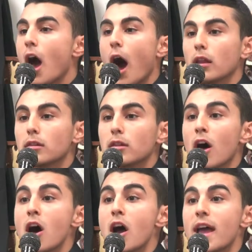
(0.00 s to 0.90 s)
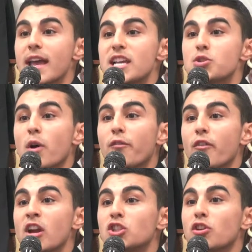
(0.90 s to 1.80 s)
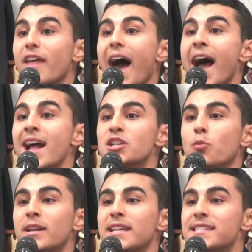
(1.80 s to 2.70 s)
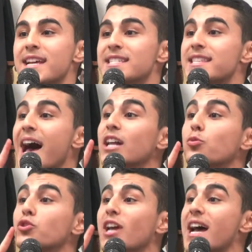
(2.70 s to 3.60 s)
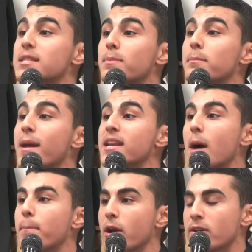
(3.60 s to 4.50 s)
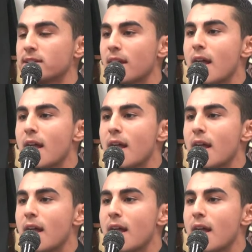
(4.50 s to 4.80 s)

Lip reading: Allah is referring to the hands when He says that which has been made apparent.